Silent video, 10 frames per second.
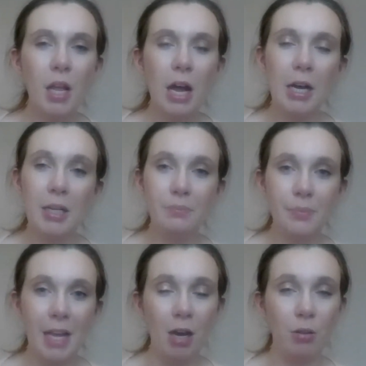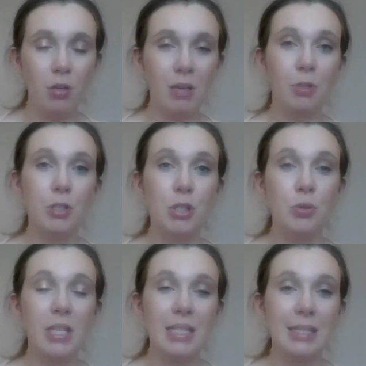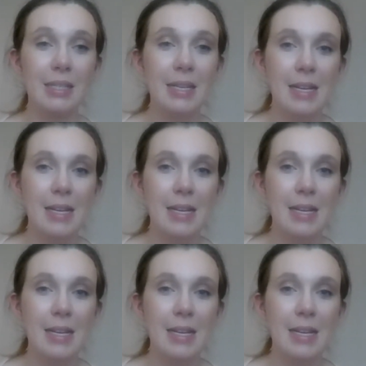how long I'm going to do this.